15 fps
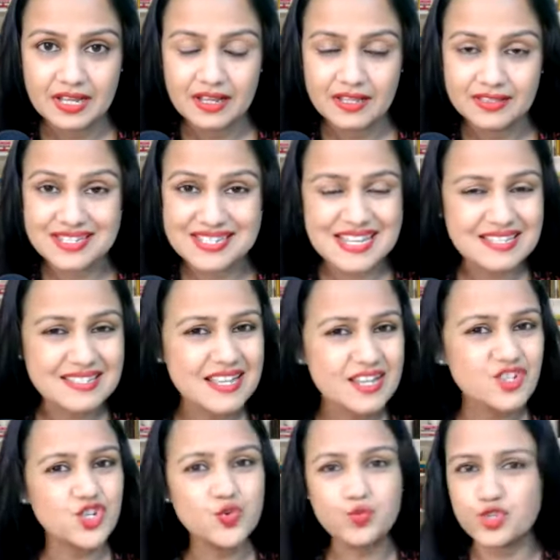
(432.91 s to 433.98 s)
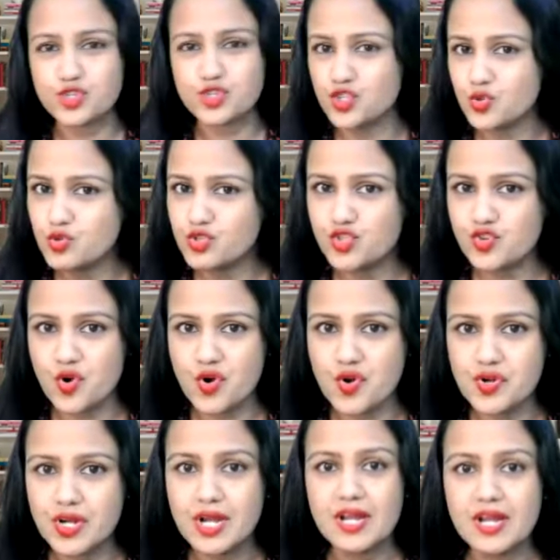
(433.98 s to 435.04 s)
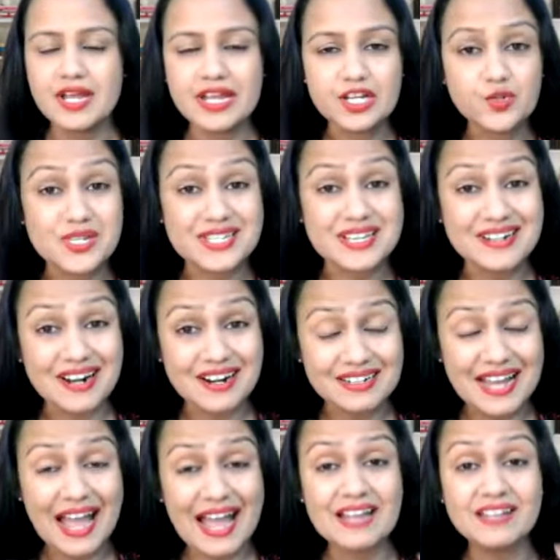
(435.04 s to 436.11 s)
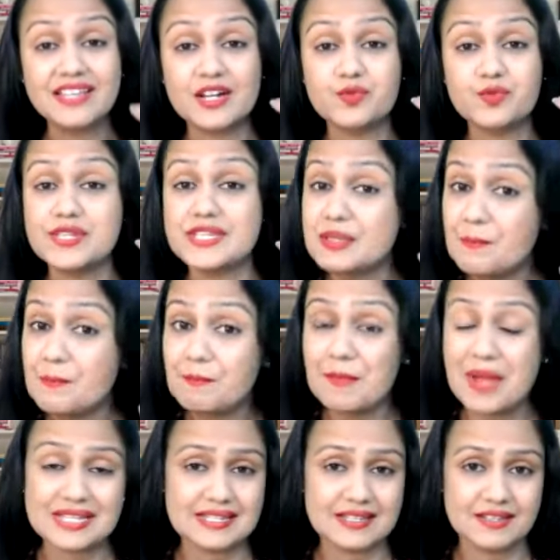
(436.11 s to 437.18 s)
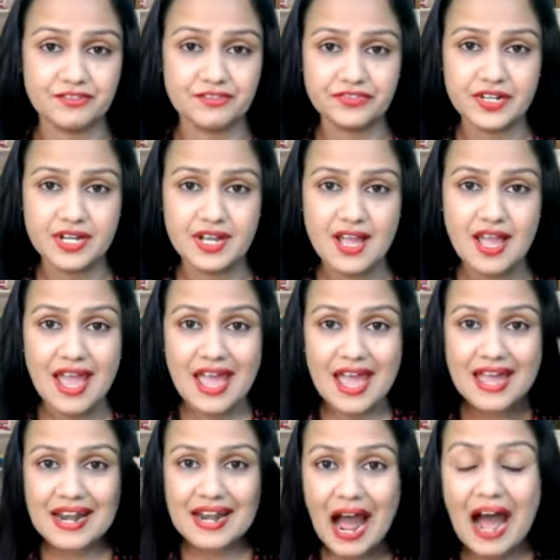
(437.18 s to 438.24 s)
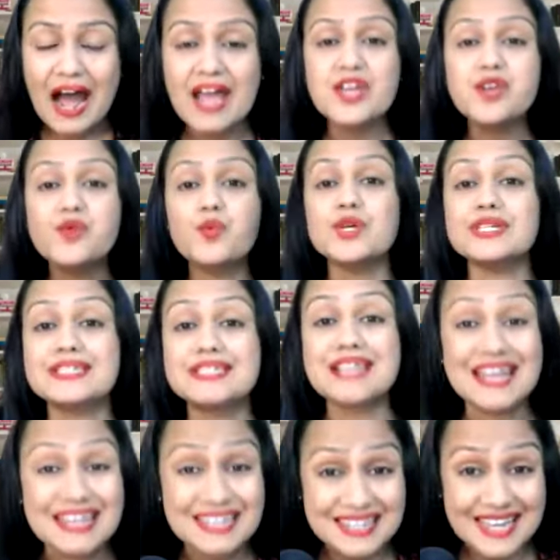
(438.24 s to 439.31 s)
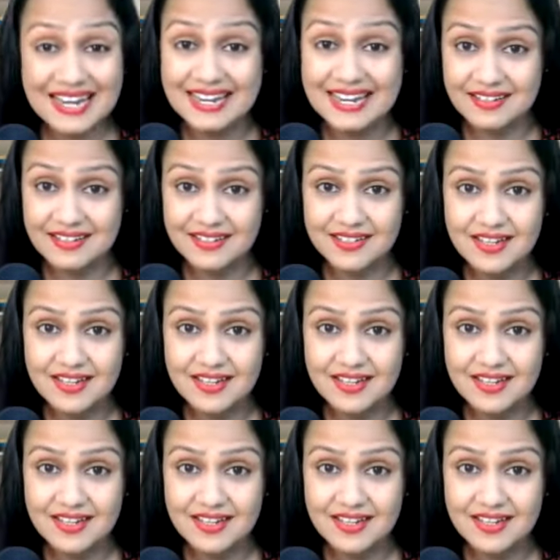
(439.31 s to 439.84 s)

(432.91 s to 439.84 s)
The sensation was so strong, it was an attack that was massive. And I was yelling,